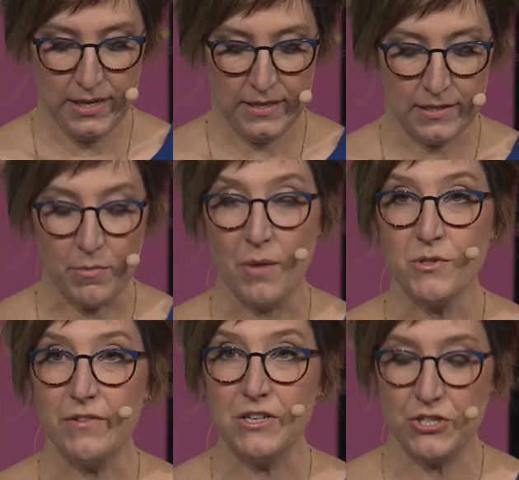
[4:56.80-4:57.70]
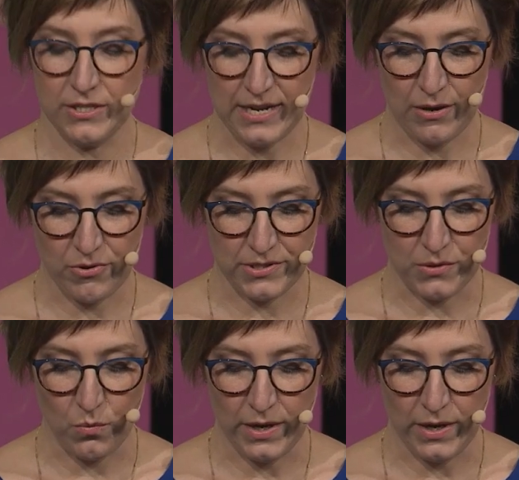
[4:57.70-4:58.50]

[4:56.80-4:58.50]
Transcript: some observation towers in